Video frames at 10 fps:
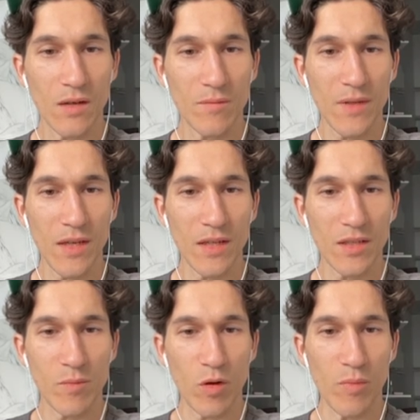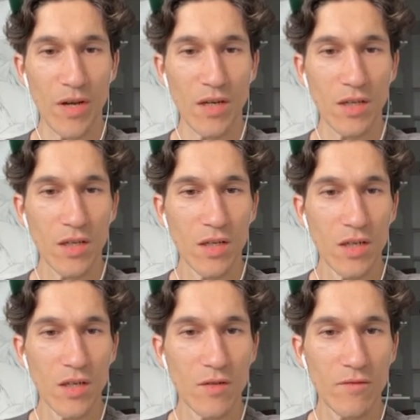yeah let's block brick
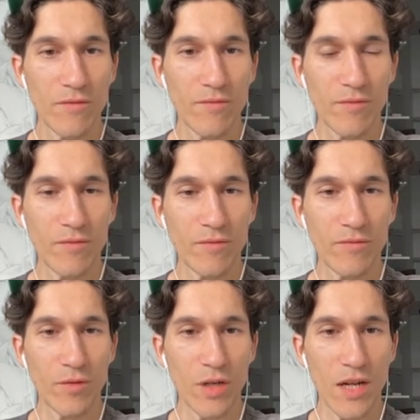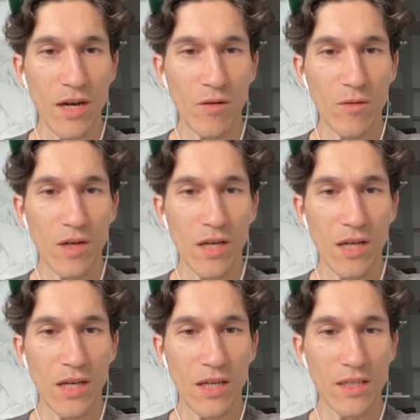for now
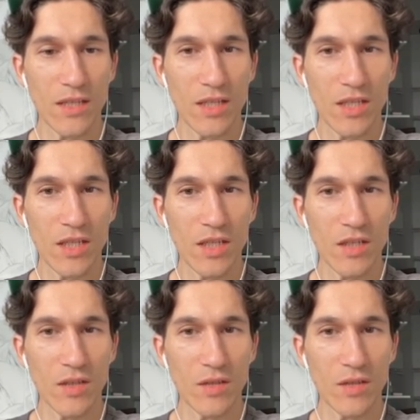and steal